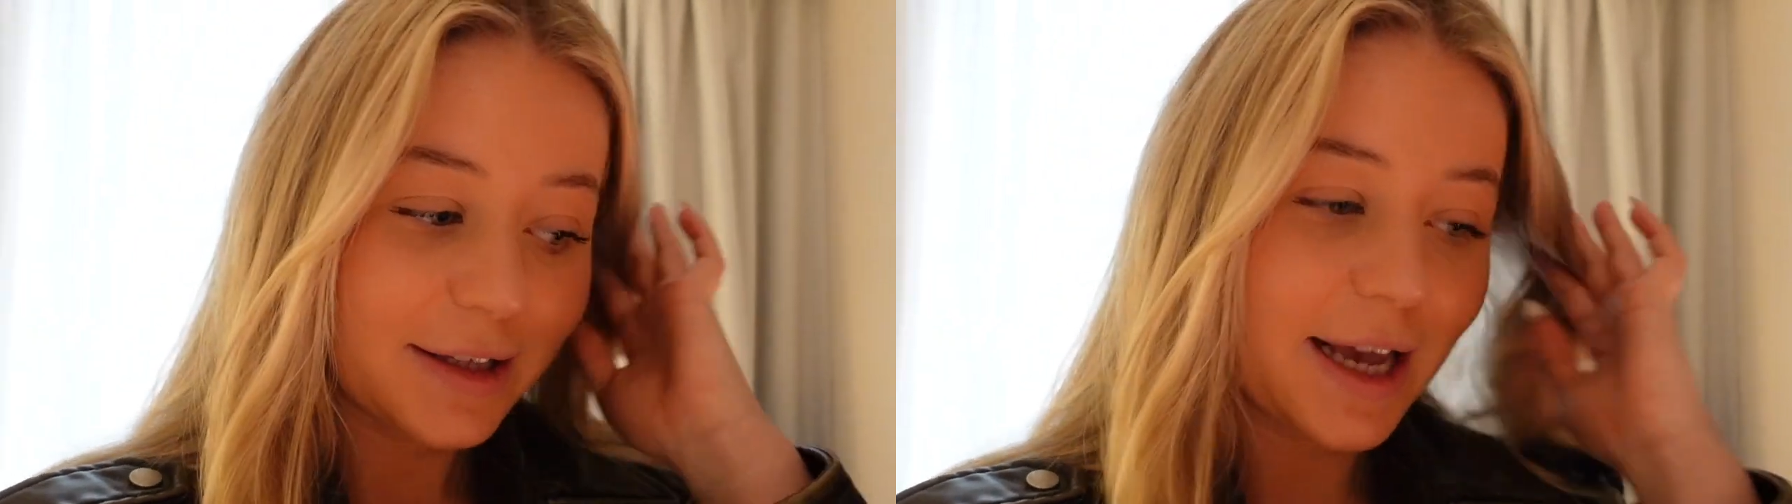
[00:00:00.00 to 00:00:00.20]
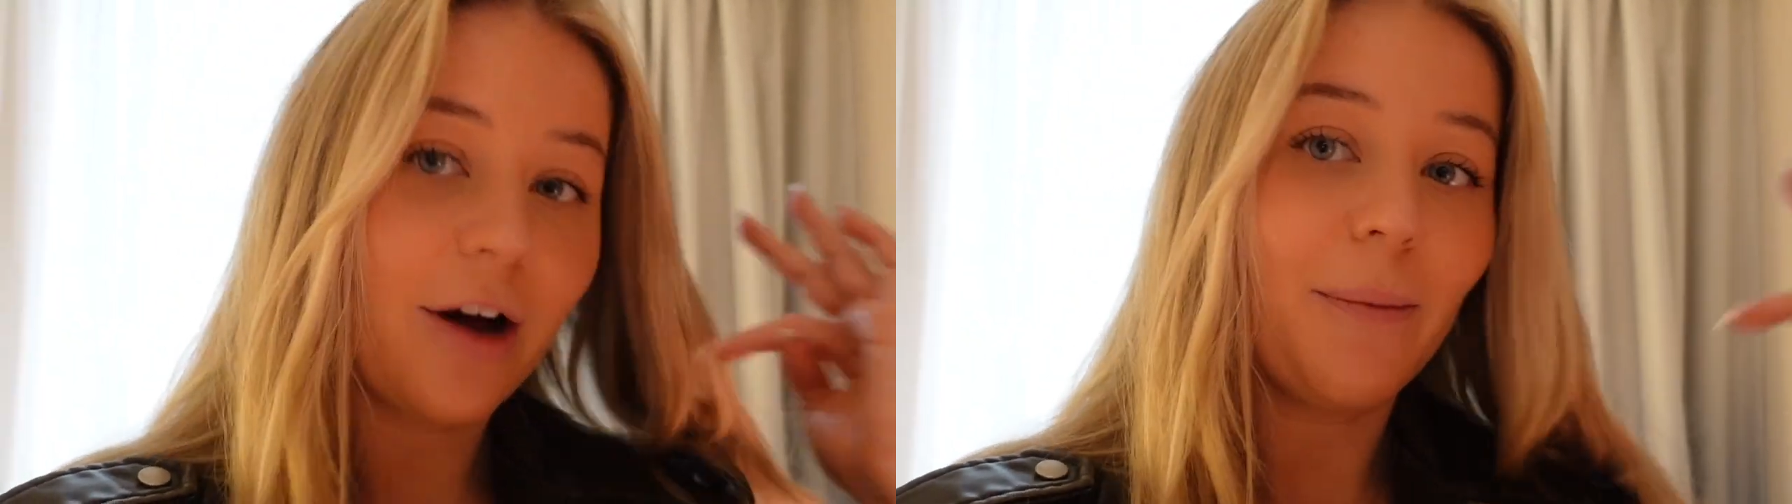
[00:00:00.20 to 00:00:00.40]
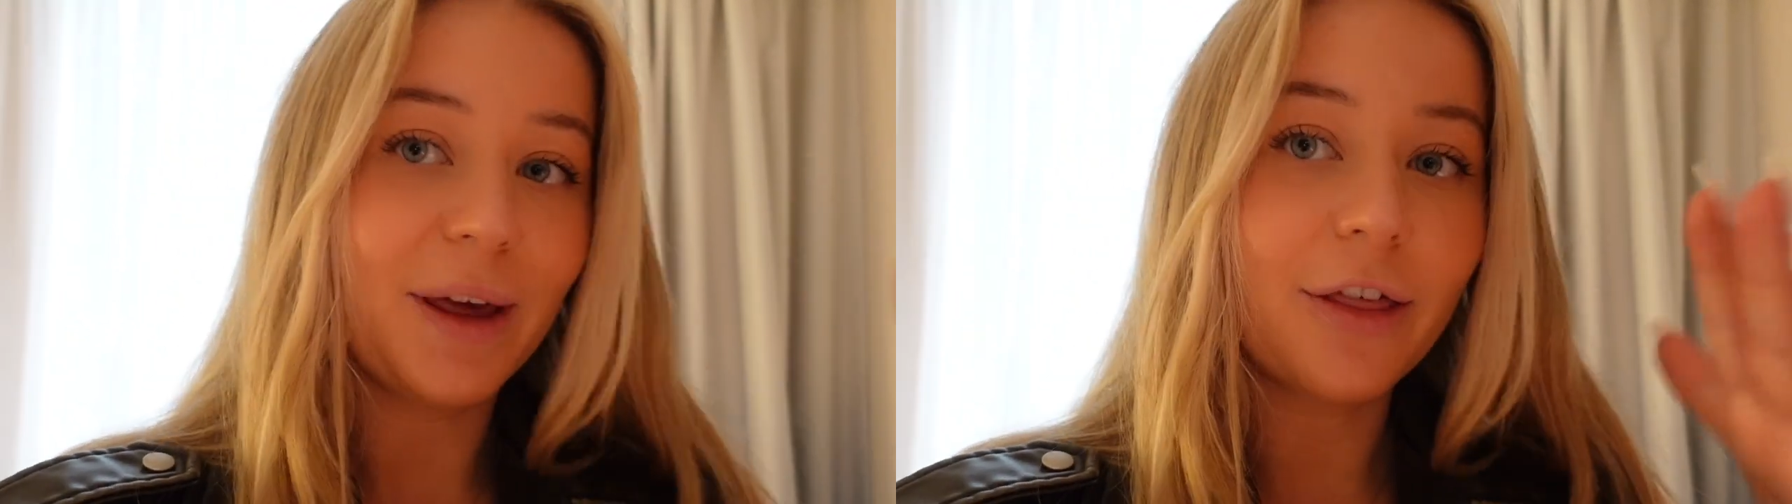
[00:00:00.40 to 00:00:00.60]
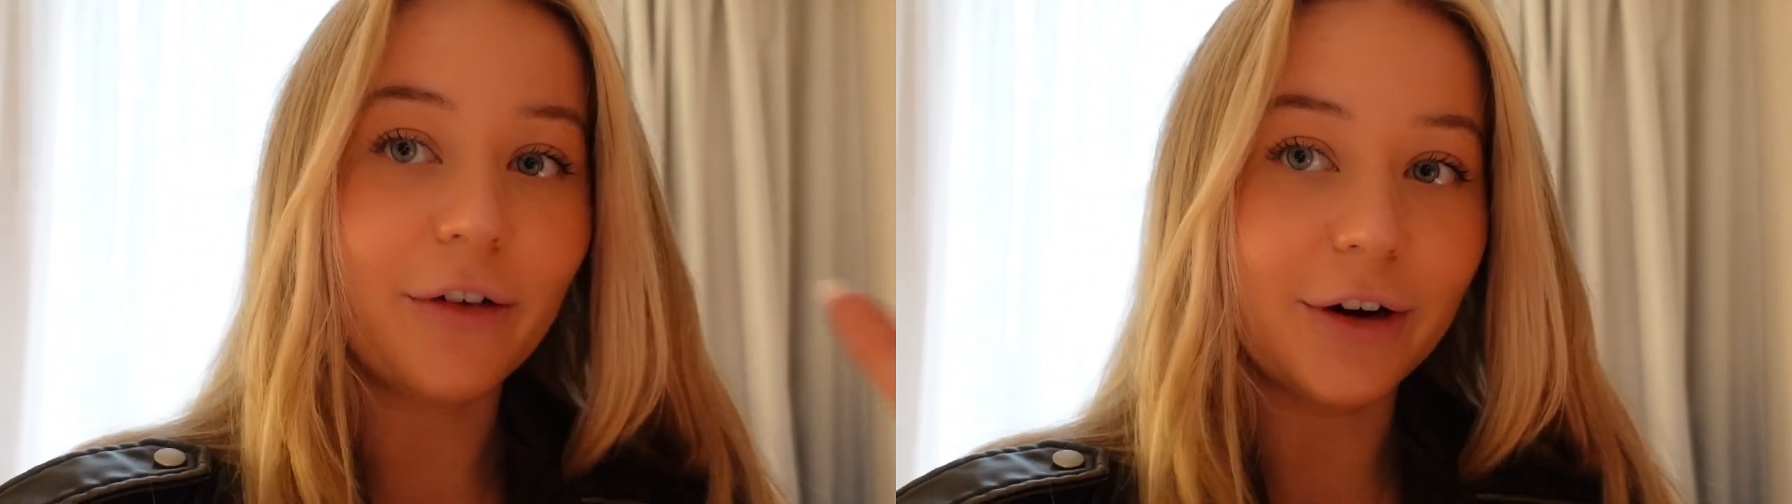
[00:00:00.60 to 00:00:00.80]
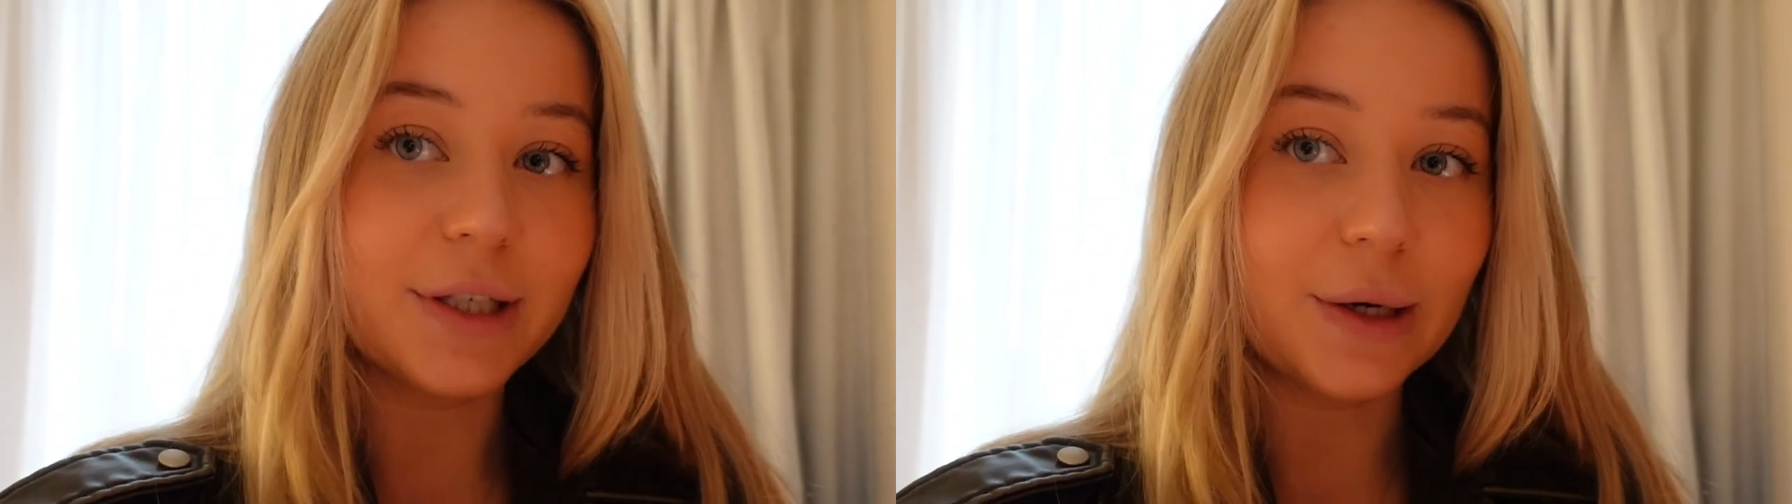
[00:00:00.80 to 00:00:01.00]
to help me
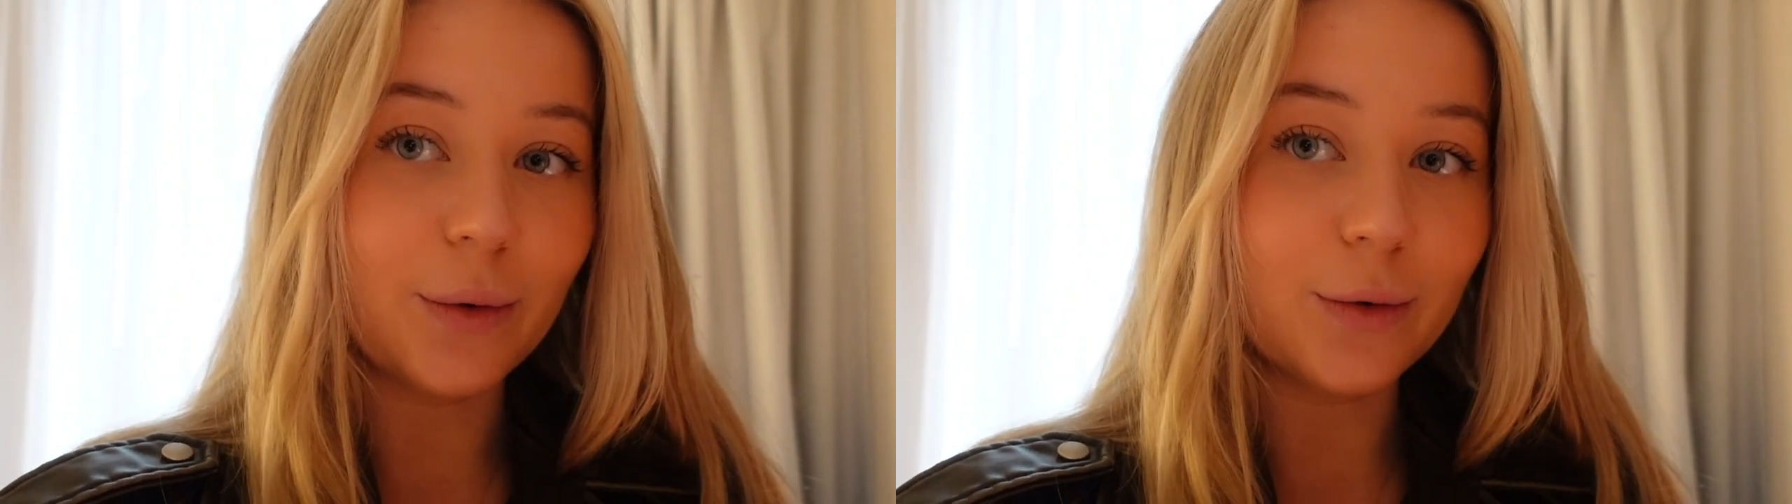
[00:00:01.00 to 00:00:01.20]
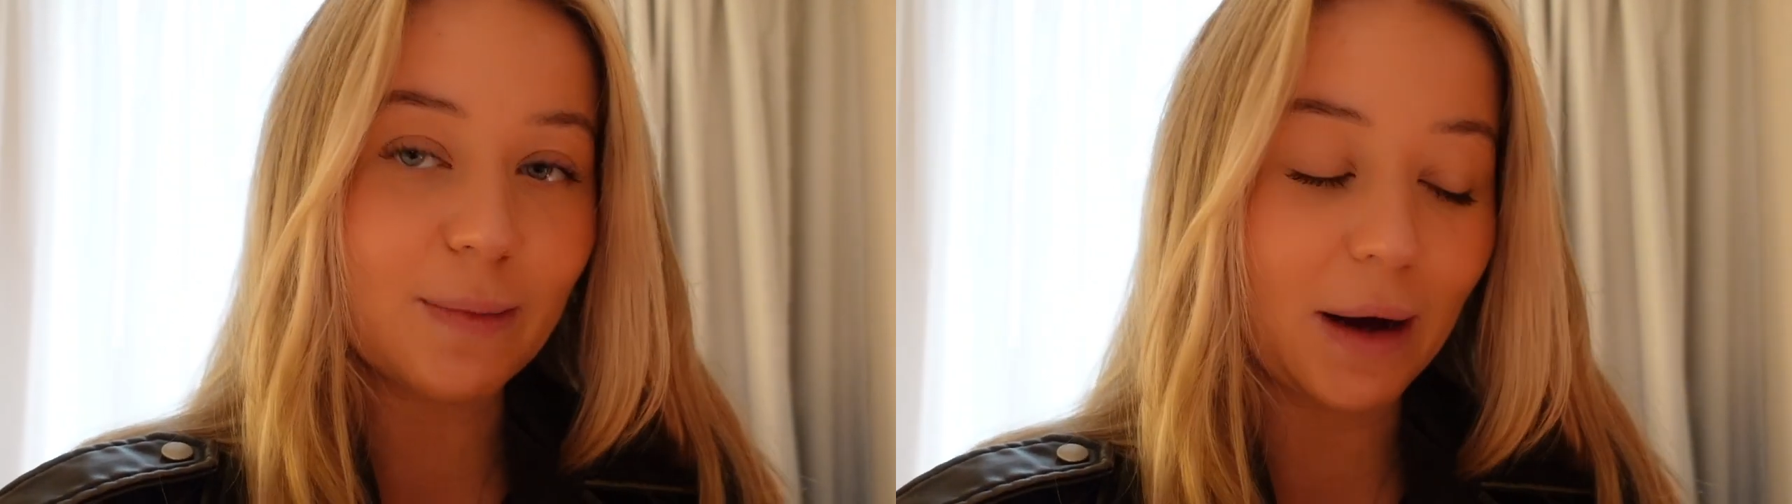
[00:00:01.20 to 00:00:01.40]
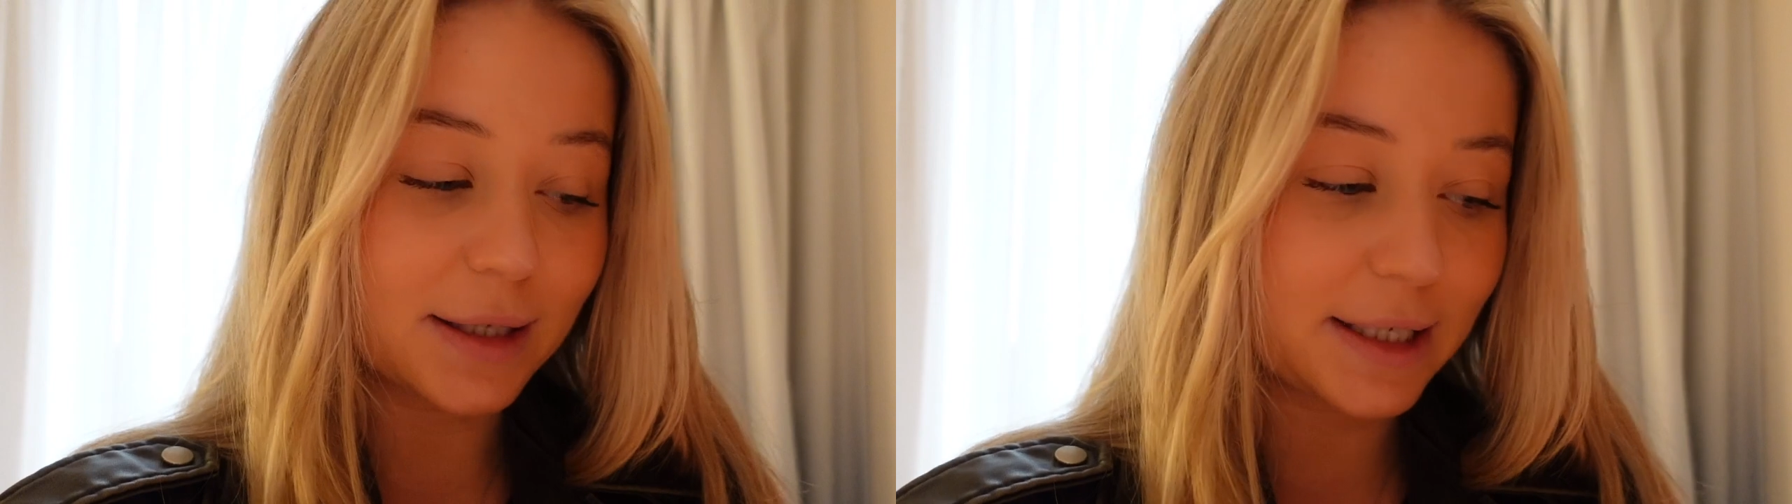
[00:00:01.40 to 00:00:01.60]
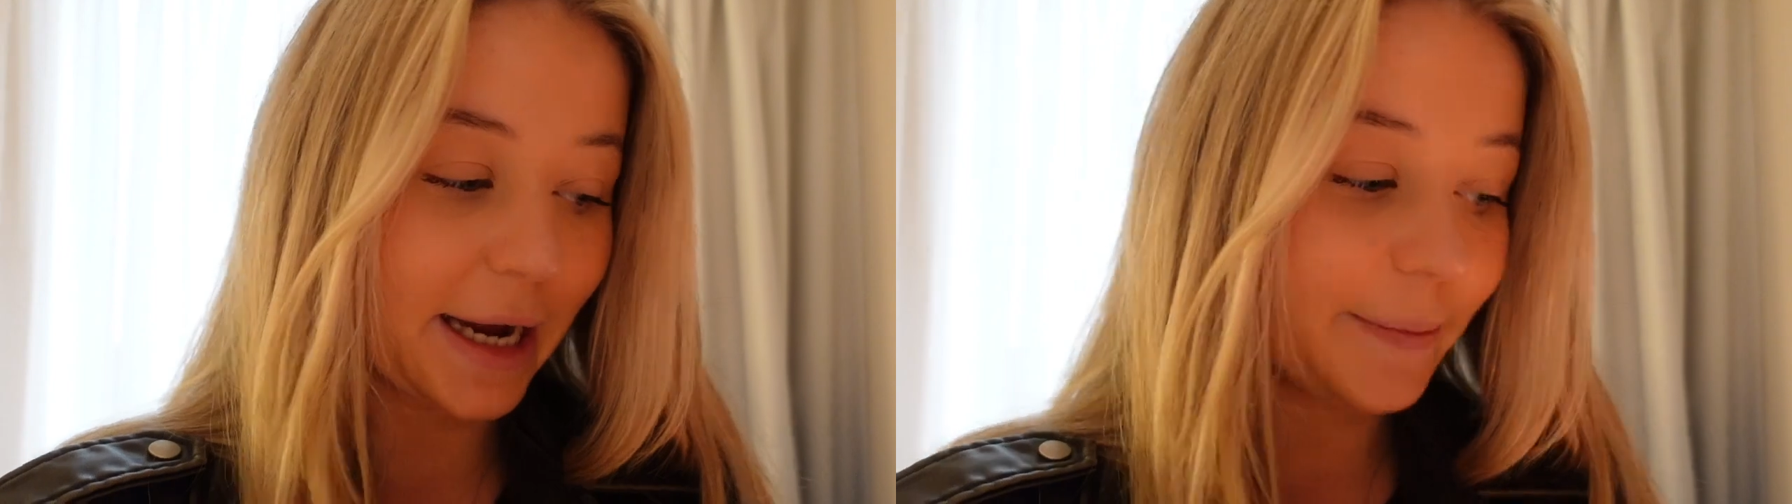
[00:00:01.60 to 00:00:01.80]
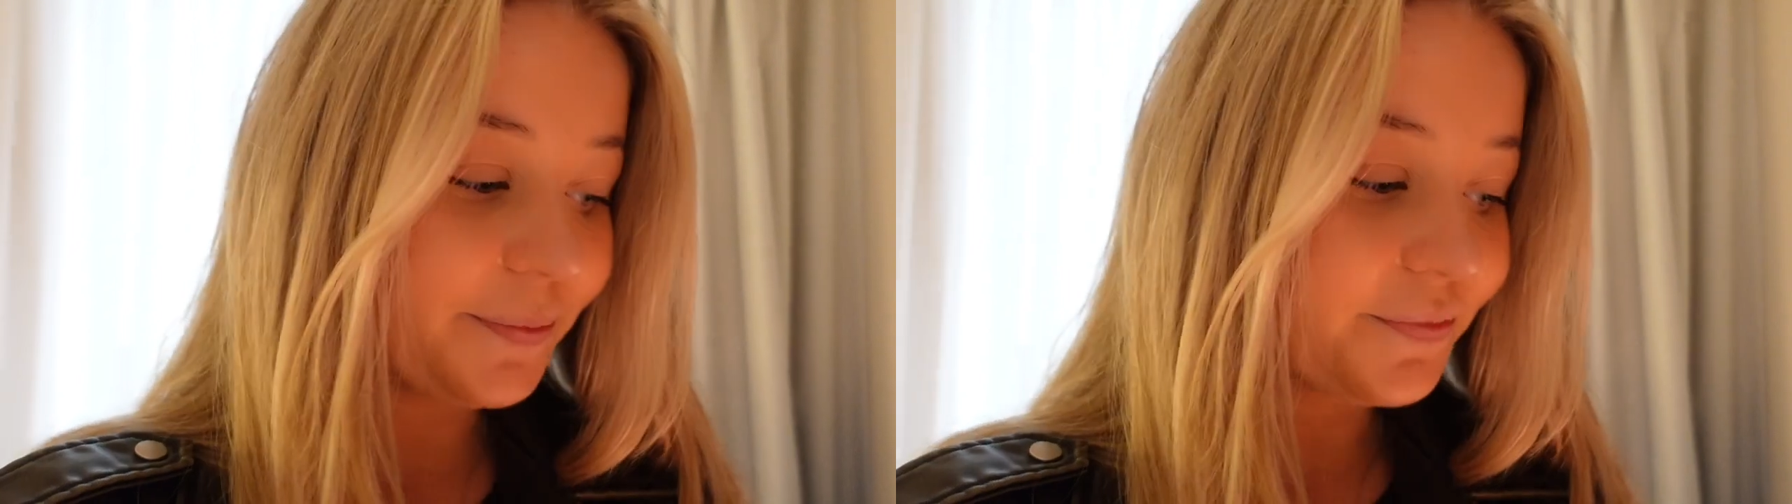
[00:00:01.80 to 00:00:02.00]
through till
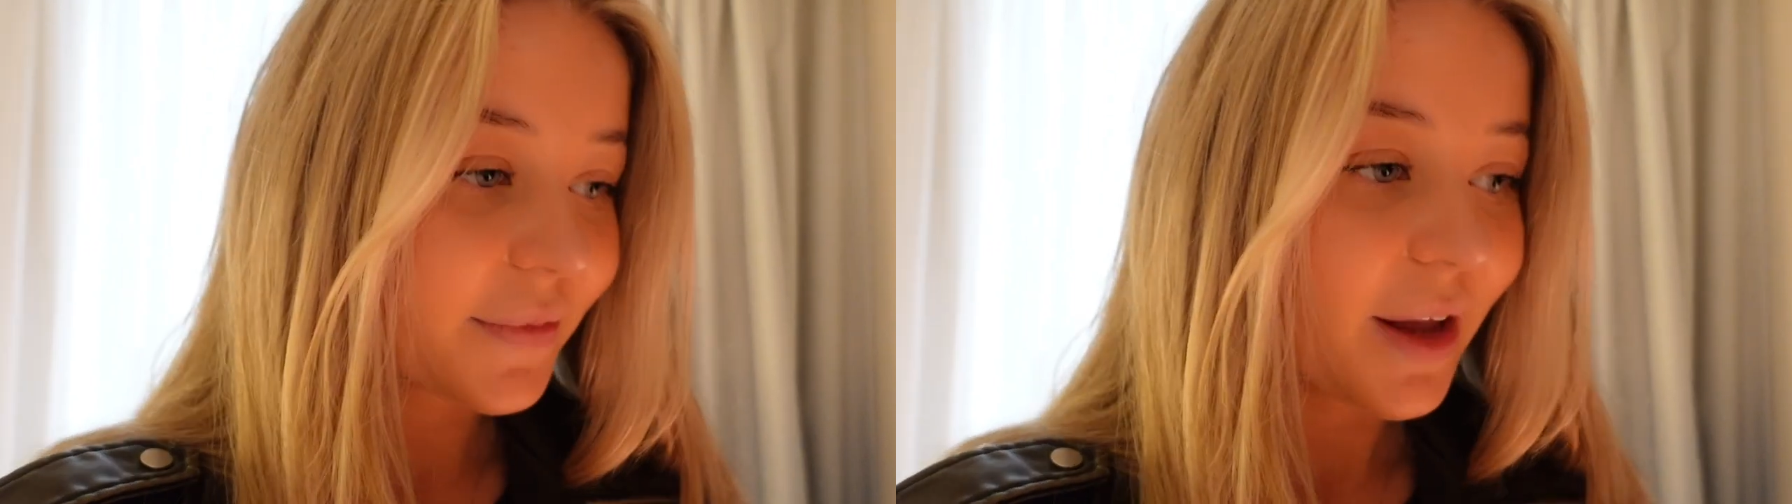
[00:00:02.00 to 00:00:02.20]
10:15.